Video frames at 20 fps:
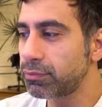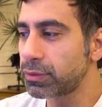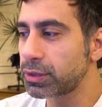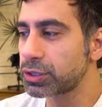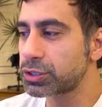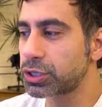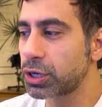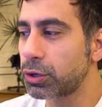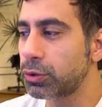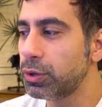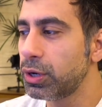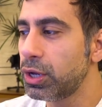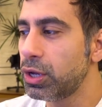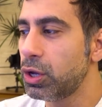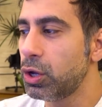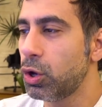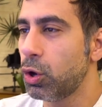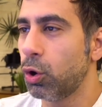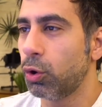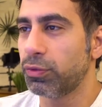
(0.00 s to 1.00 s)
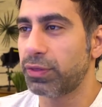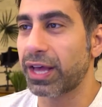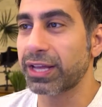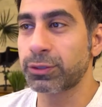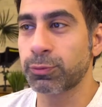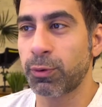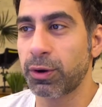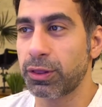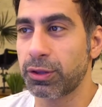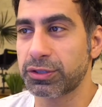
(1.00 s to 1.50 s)
So that's
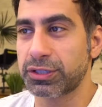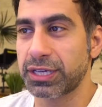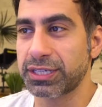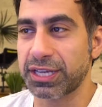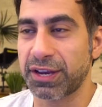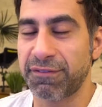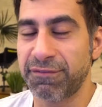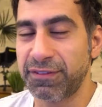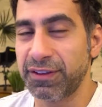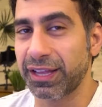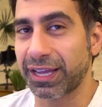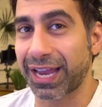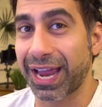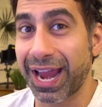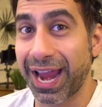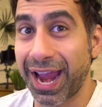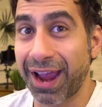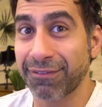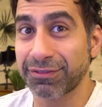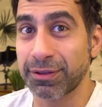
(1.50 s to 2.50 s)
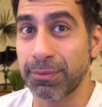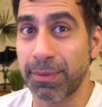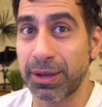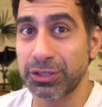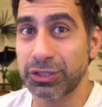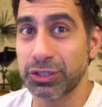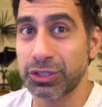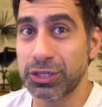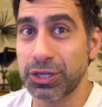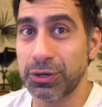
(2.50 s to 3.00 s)
one of those things I feel like I have to
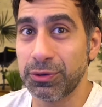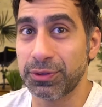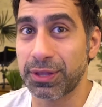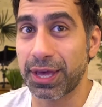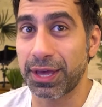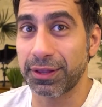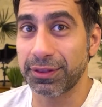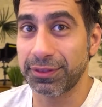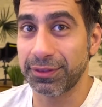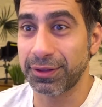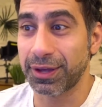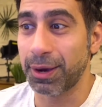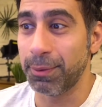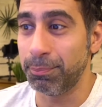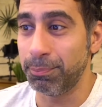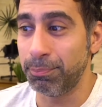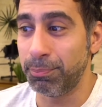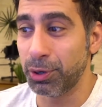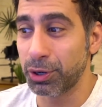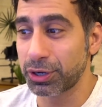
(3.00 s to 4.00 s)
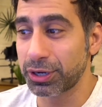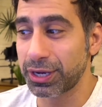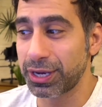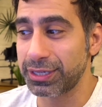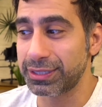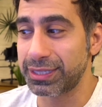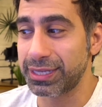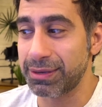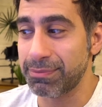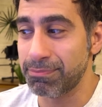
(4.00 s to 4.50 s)
mention to you, that a book
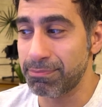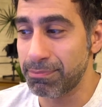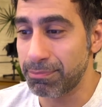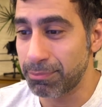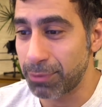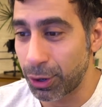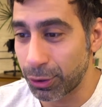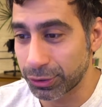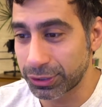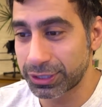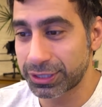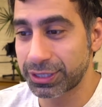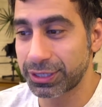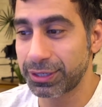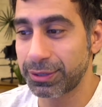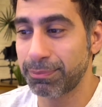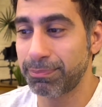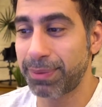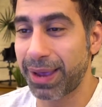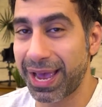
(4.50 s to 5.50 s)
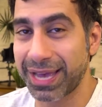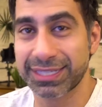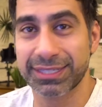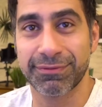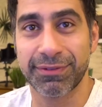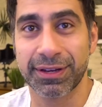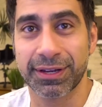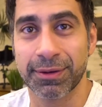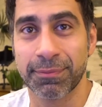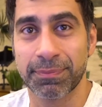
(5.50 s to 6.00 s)
is the most
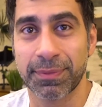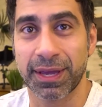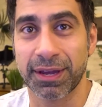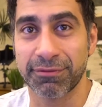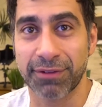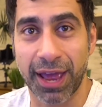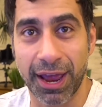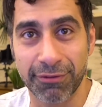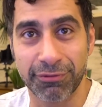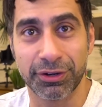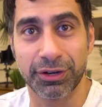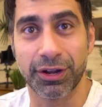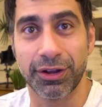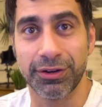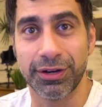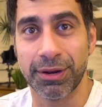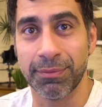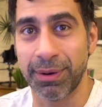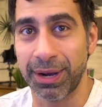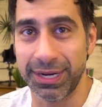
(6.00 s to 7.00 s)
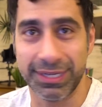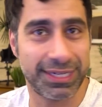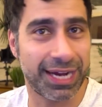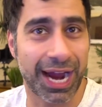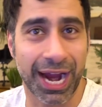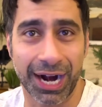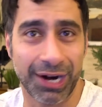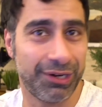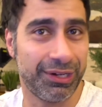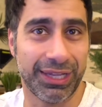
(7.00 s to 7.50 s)
passive income thing I've ever done in my
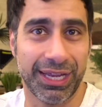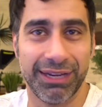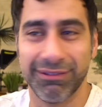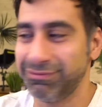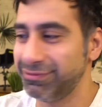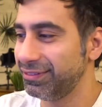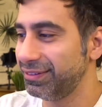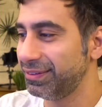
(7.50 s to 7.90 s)
entire life.